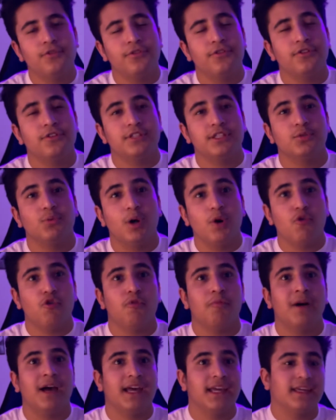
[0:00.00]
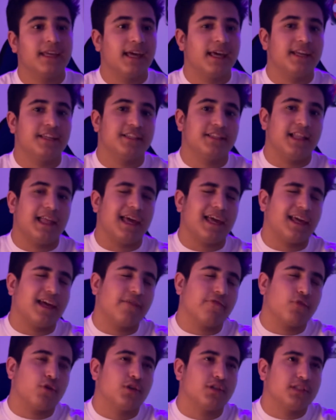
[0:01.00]
13, what we might get is like,
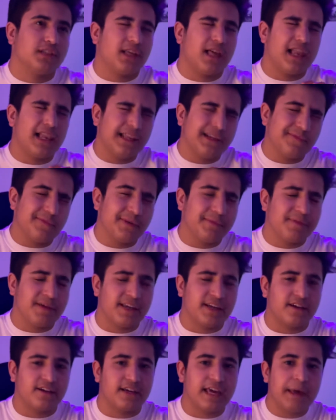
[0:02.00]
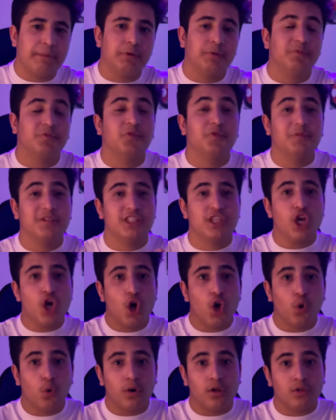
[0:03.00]
of course, a little bit better camera improvements,
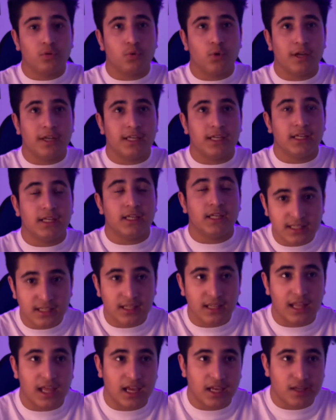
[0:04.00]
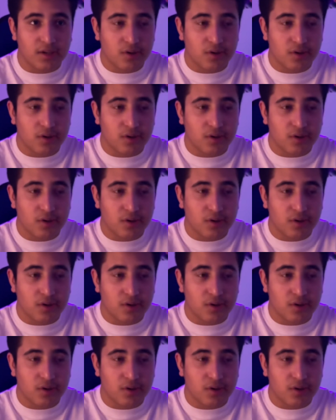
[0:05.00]
120 like